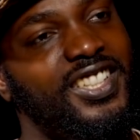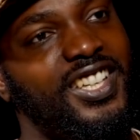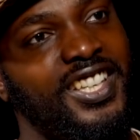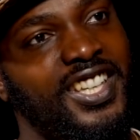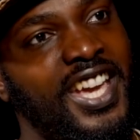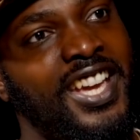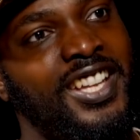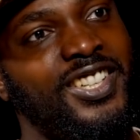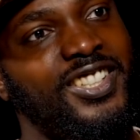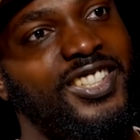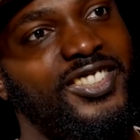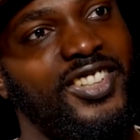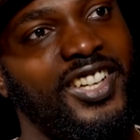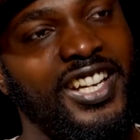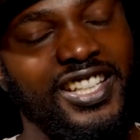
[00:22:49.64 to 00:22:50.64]
again.
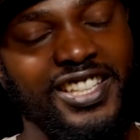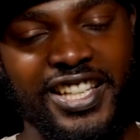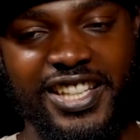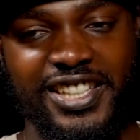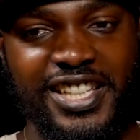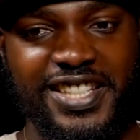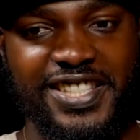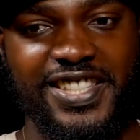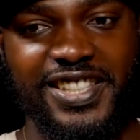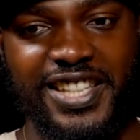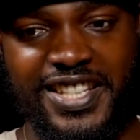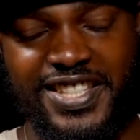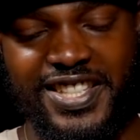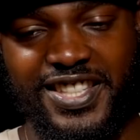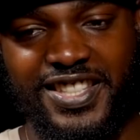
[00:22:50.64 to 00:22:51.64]
Right? Like let's
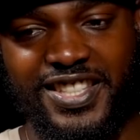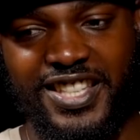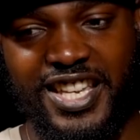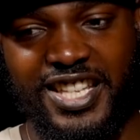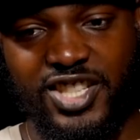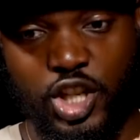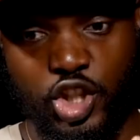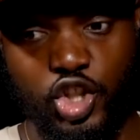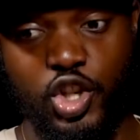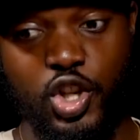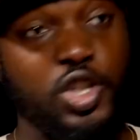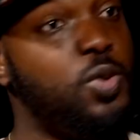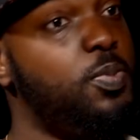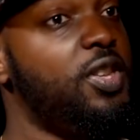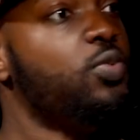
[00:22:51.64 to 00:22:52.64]
let's it's it's
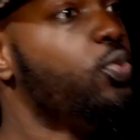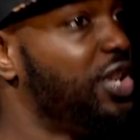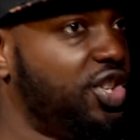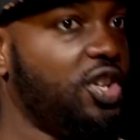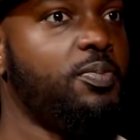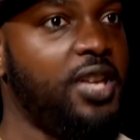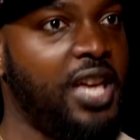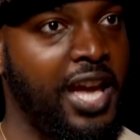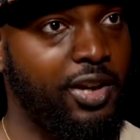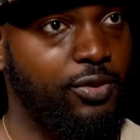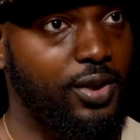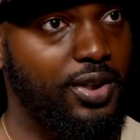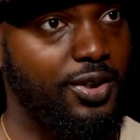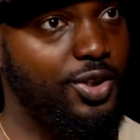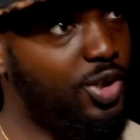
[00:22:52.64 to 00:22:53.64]
good to be we should be
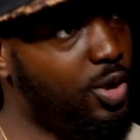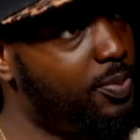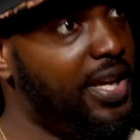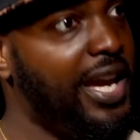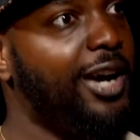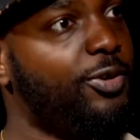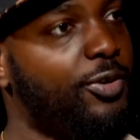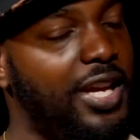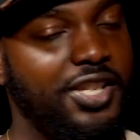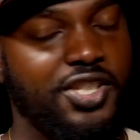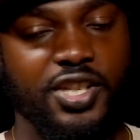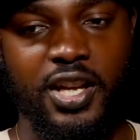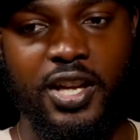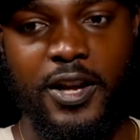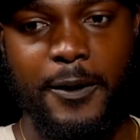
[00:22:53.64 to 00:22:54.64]
angry. You should be
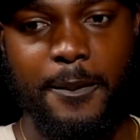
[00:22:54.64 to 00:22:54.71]
outraged.